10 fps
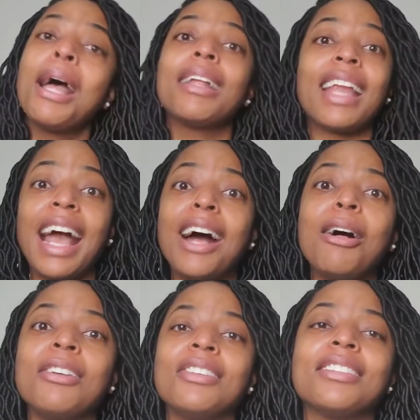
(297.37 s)

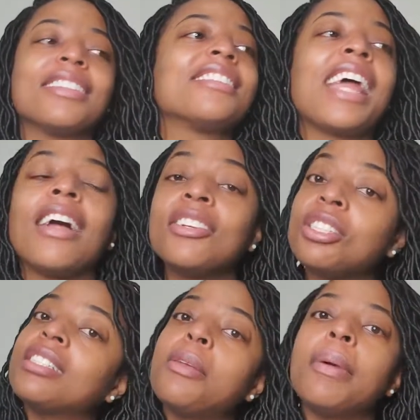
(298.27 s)
Now that
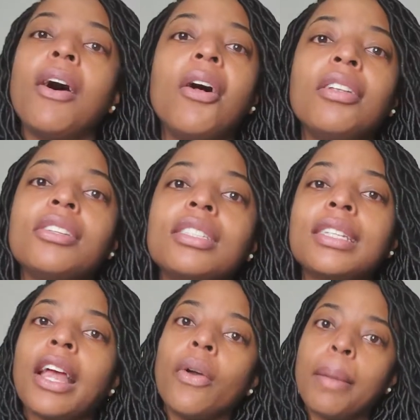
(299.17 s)
she's a little bit older, she's
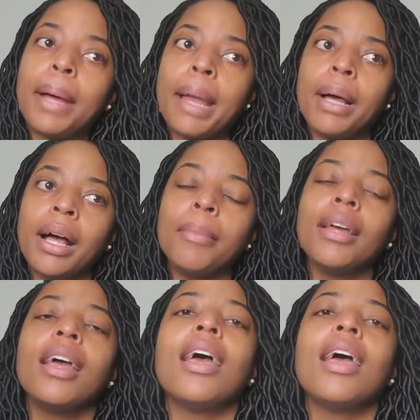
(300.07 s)
like, okay, bye, mom.